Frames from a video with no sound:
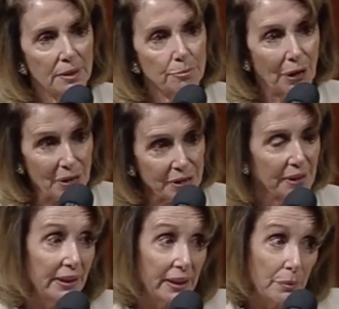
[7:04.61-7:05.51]

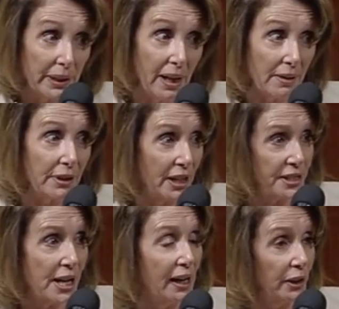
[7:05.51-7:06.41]
Personally, we have our
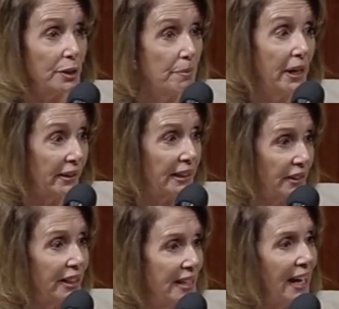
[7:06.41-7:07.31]
Italian-American
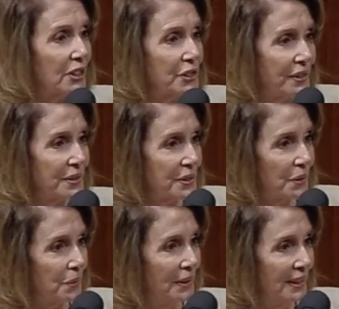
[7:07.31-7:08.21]
connection,
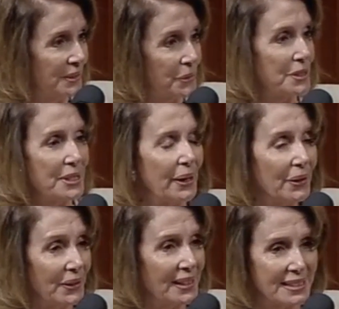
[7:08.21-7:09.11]
so as soon as I
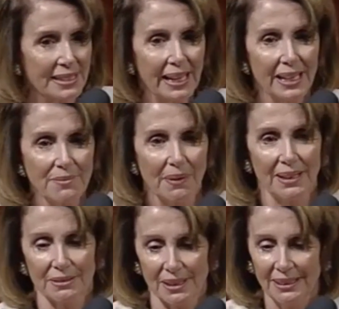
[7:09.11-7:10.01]
heard his name,
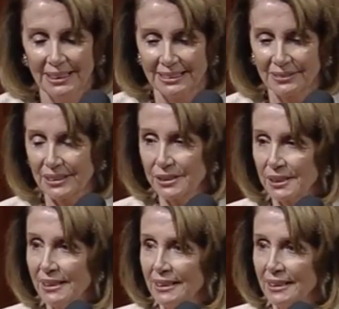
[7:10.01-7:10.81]
I was